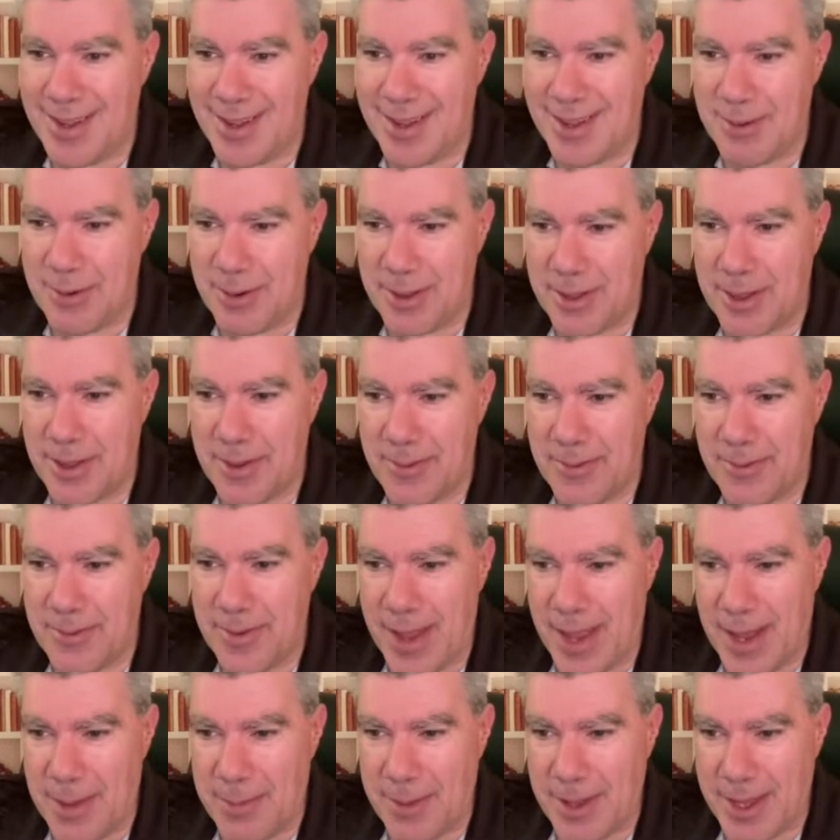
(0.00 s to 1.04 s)
with the
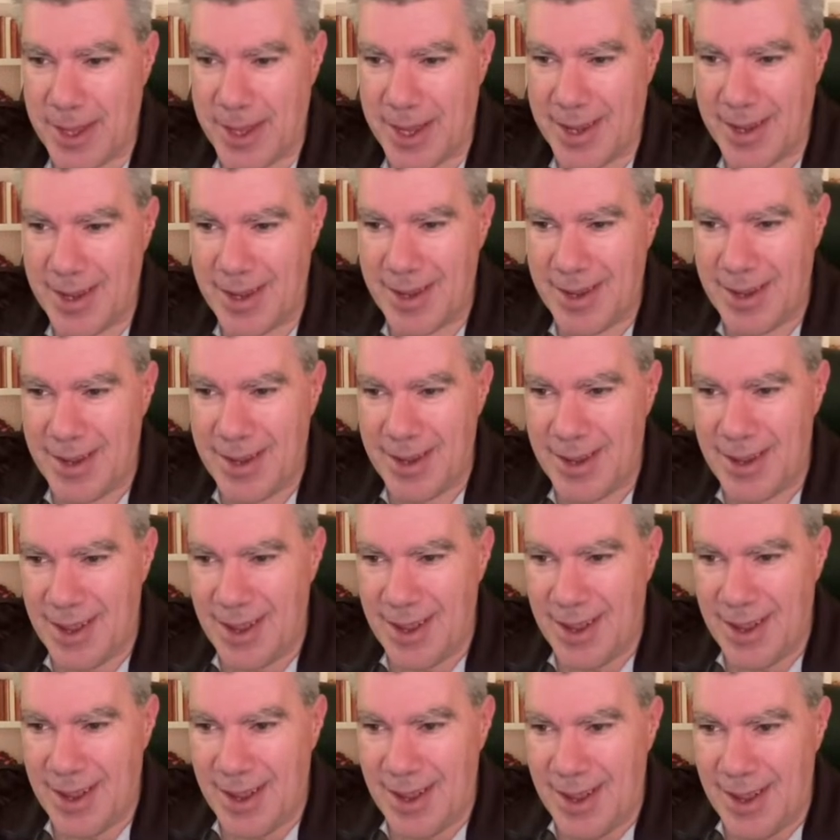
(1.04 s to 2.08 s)
family.
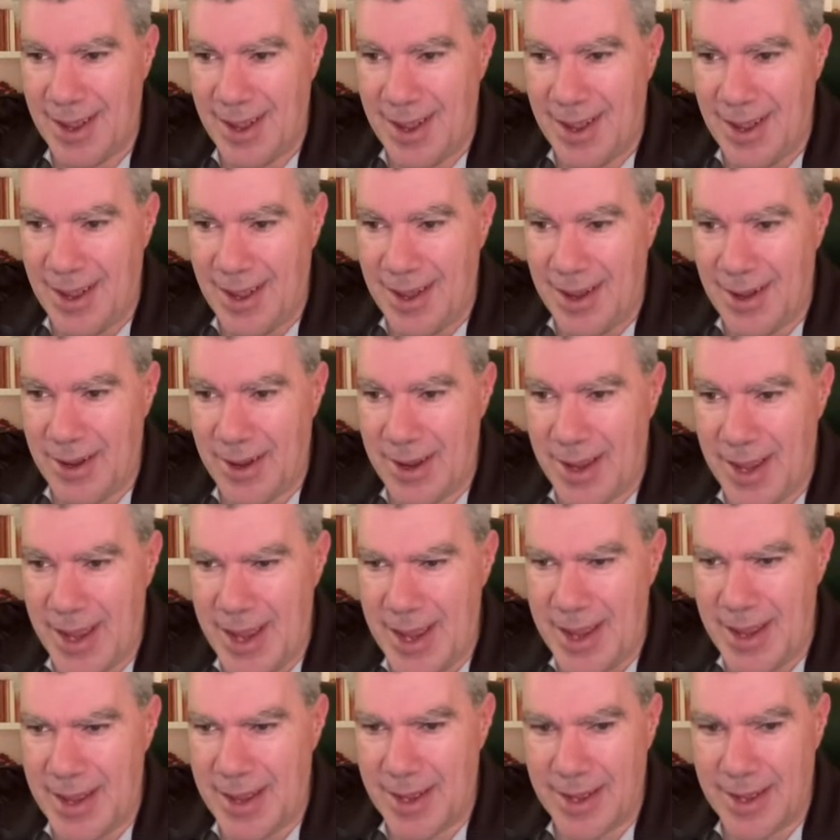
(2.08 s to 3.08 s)
Okay.